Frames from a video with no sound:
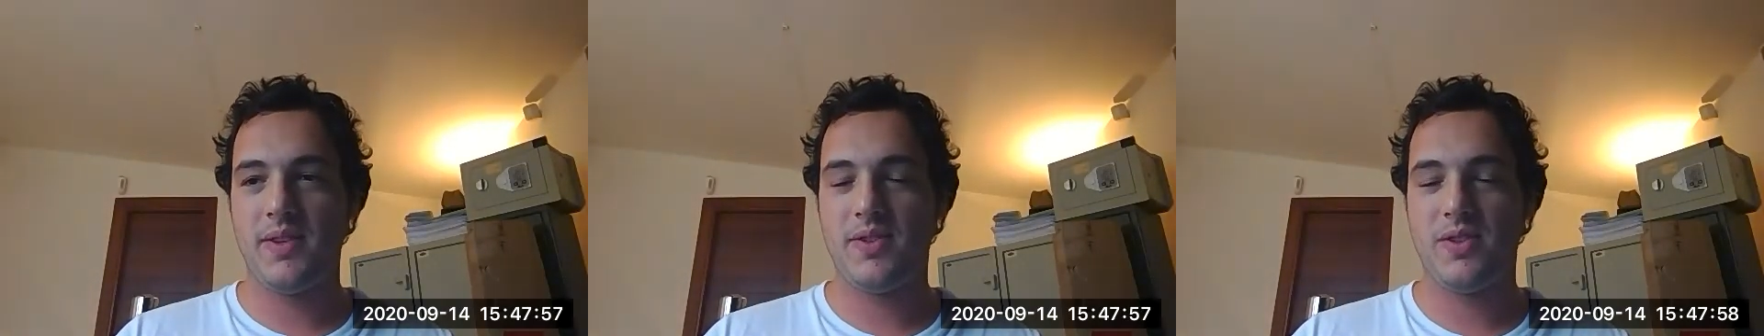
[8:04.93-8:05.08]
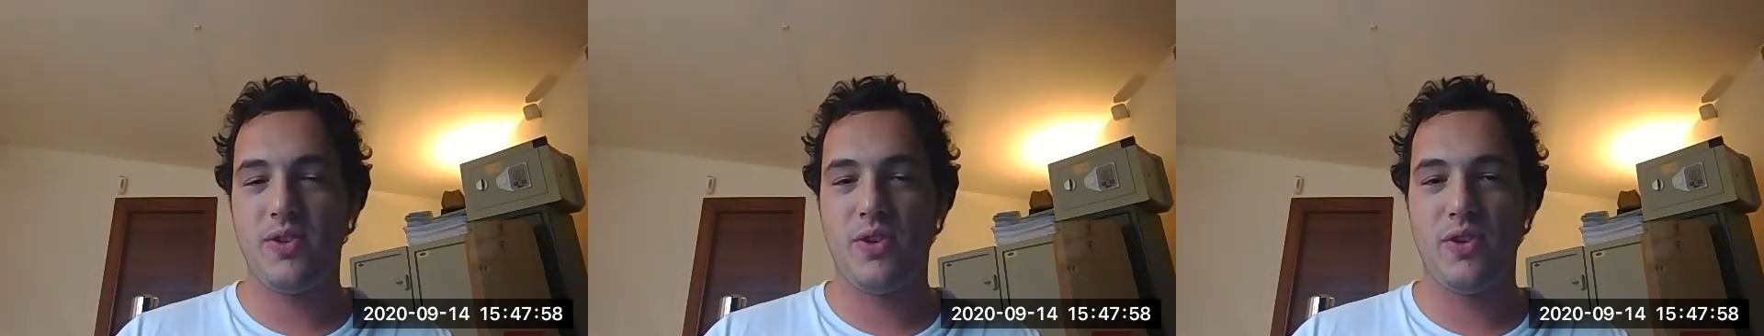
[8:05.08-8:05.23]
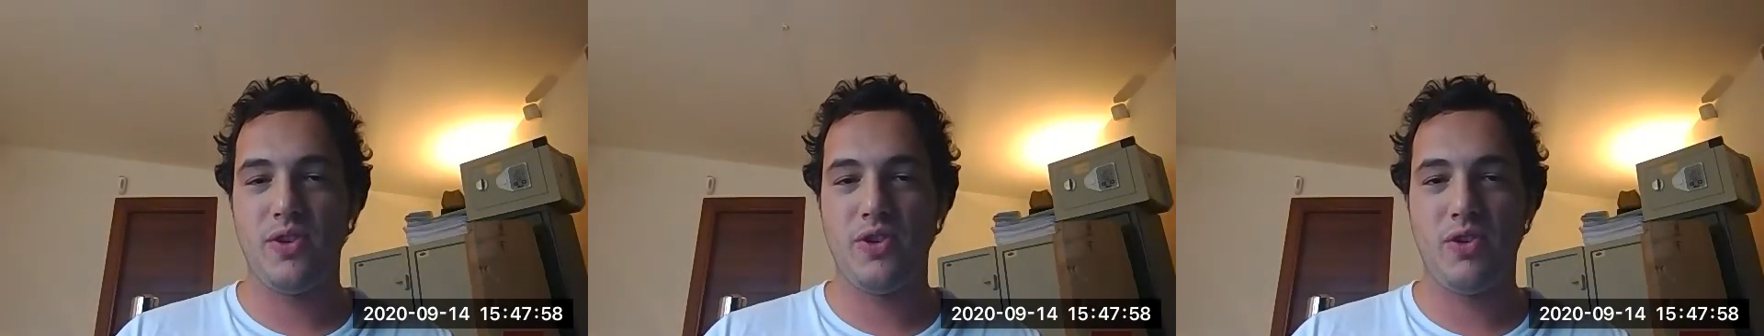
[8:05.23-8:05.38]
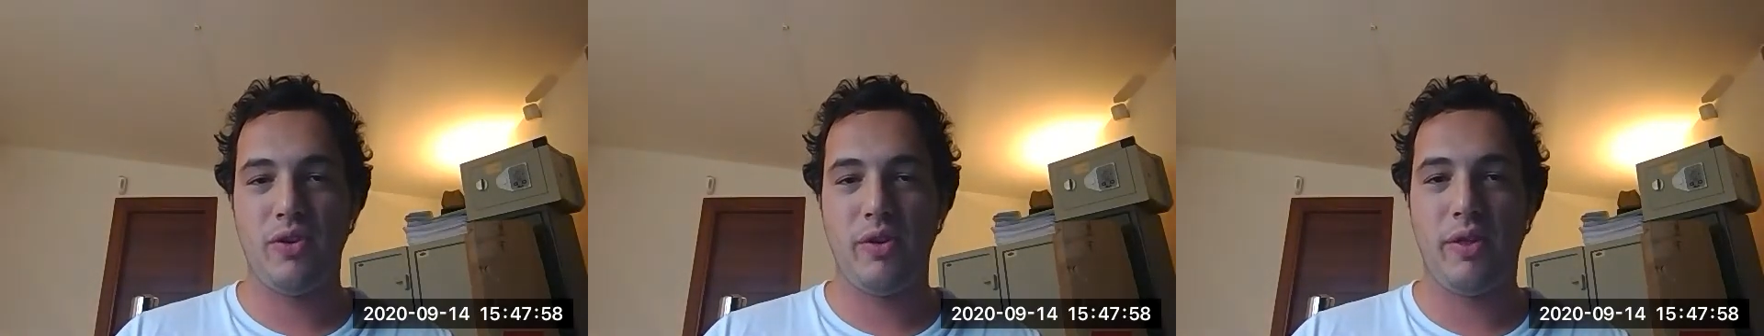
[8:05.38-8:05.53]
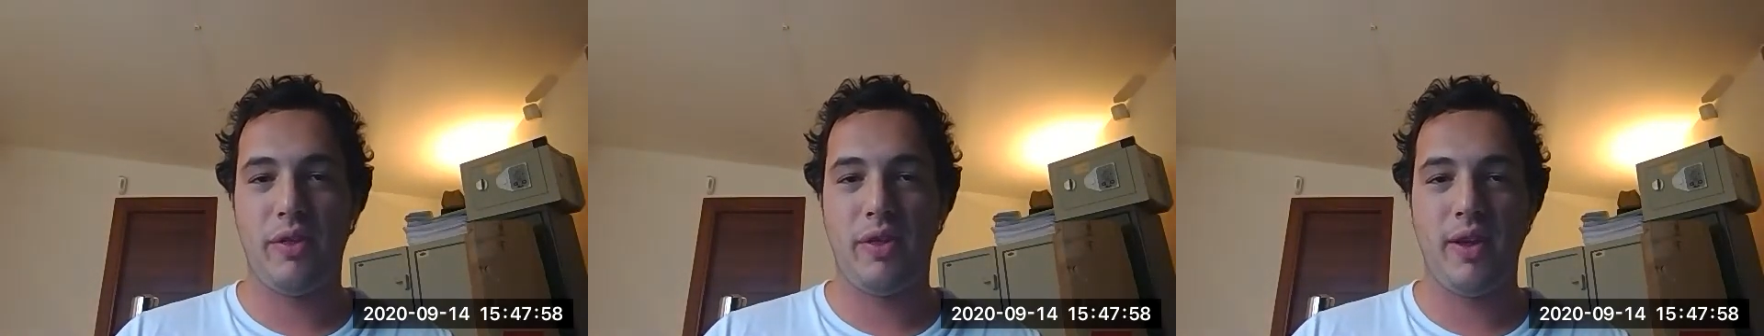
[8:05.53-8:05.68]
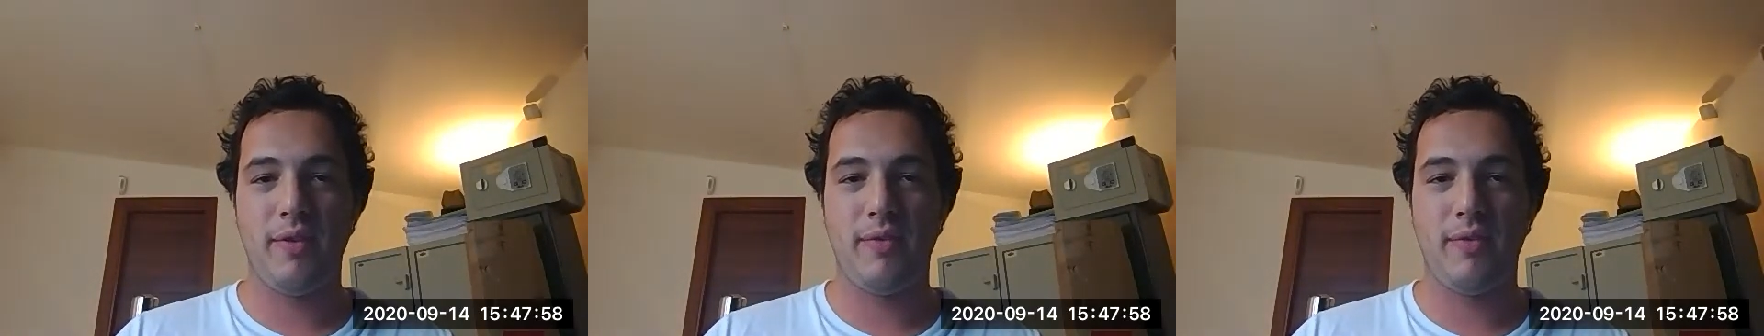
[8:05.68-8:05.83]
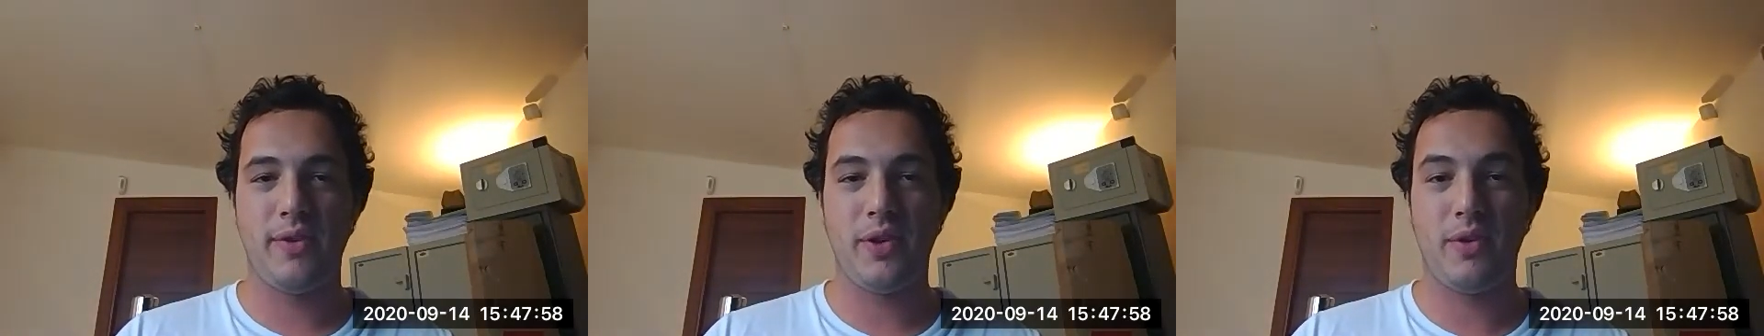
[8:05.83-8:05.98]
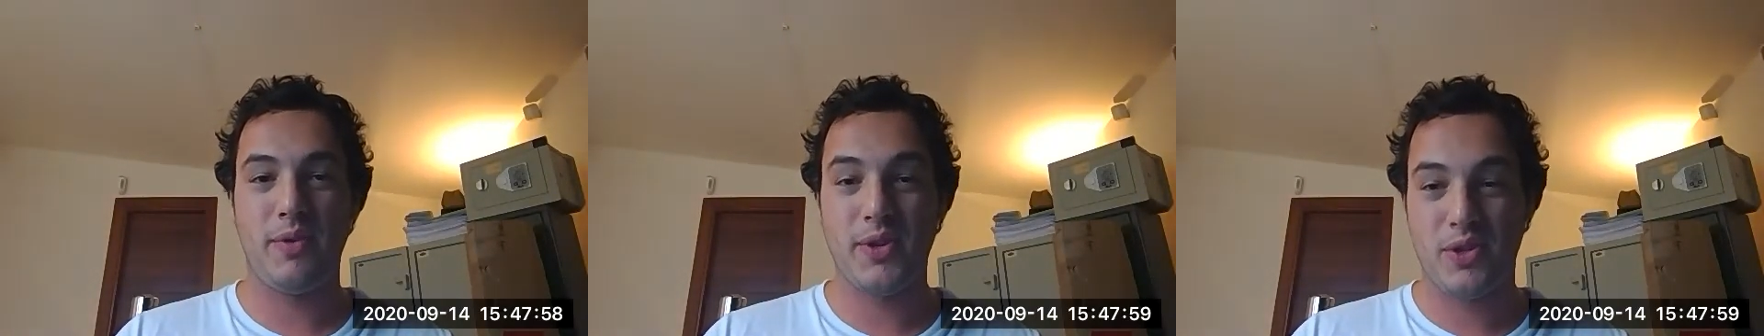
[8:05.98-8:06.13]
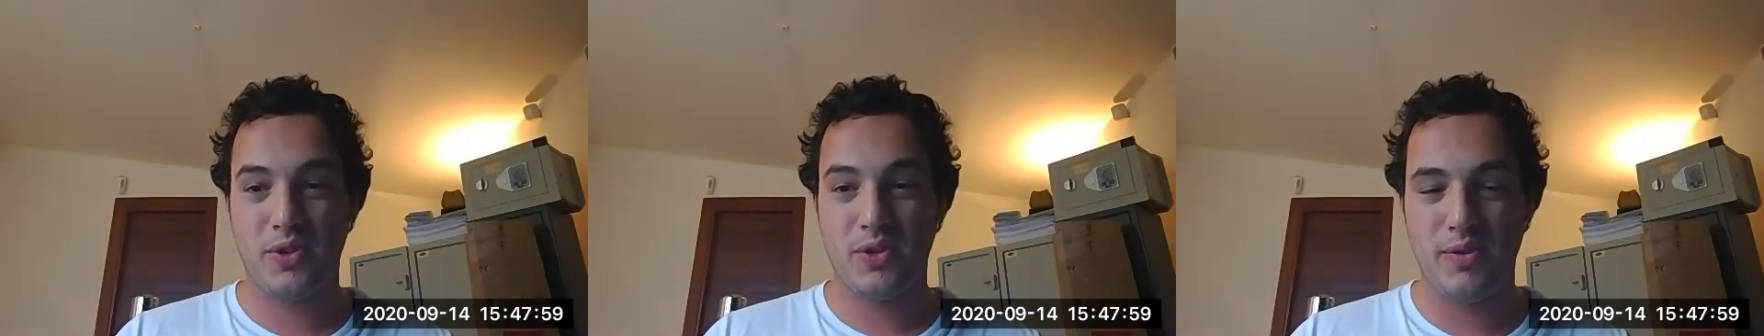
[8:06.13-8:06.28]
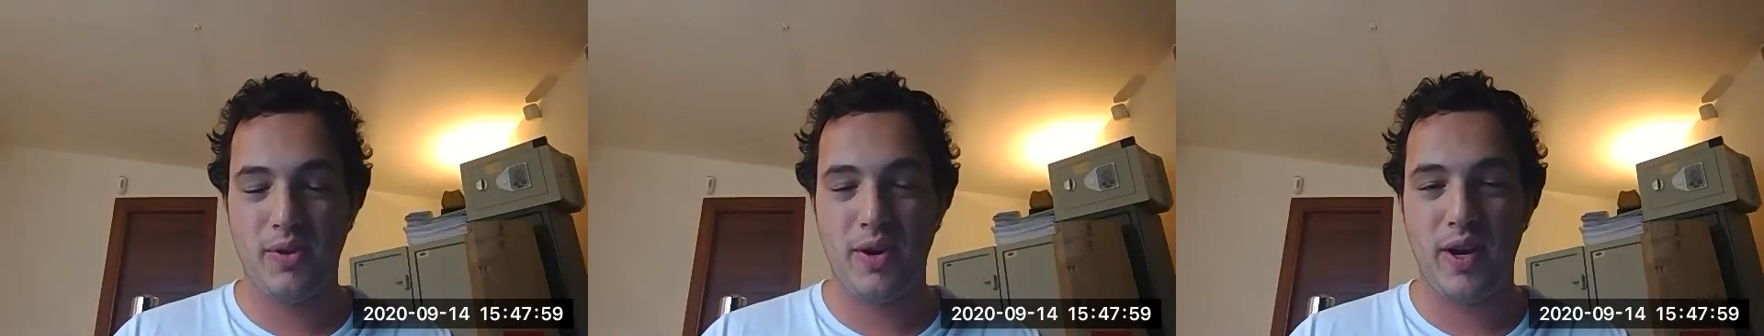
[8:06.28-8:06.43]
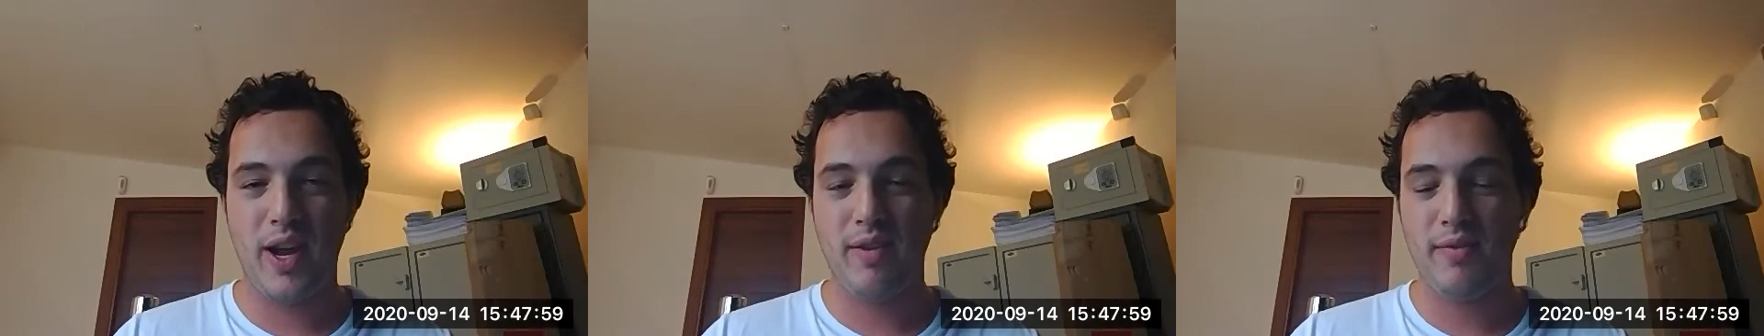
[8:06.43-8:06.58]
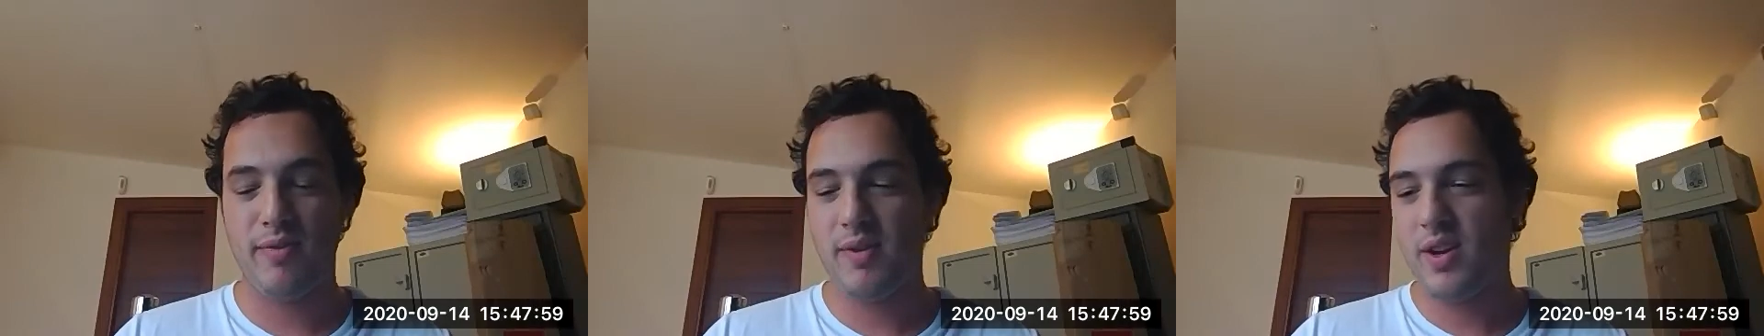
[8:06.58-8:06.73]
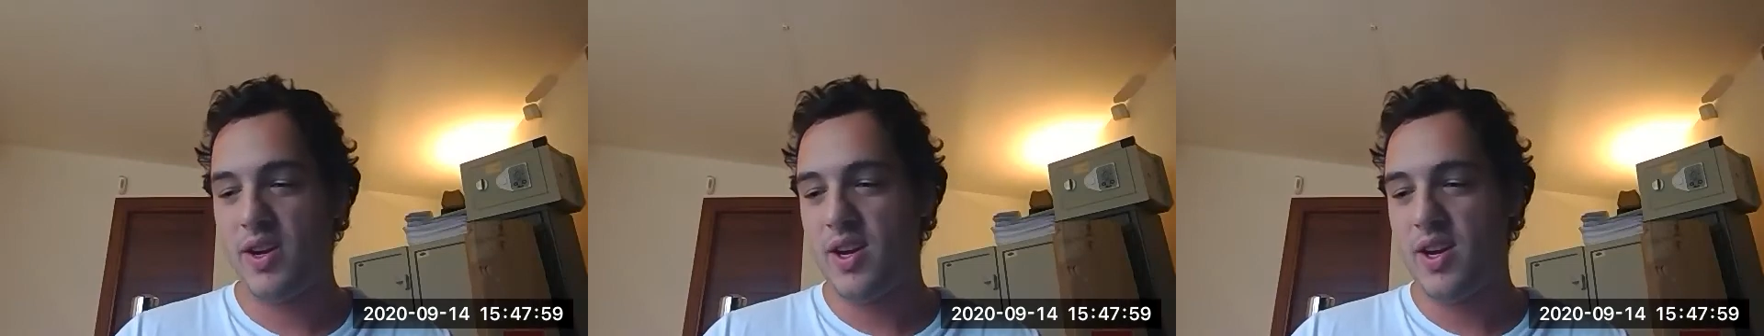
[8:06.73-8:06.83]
not your thing for the rest of your life.